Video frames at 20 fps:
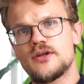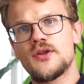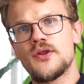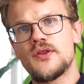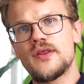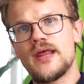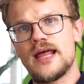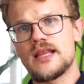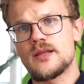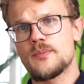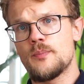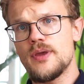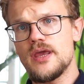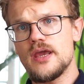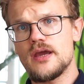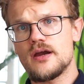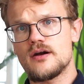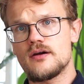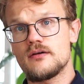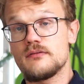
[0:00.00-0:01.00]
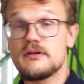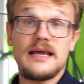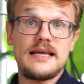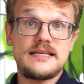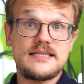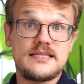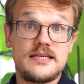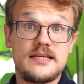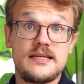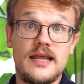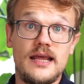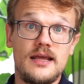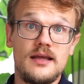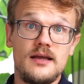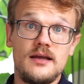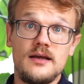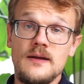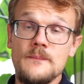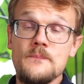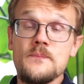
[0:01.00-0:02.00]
to that peer yesterday,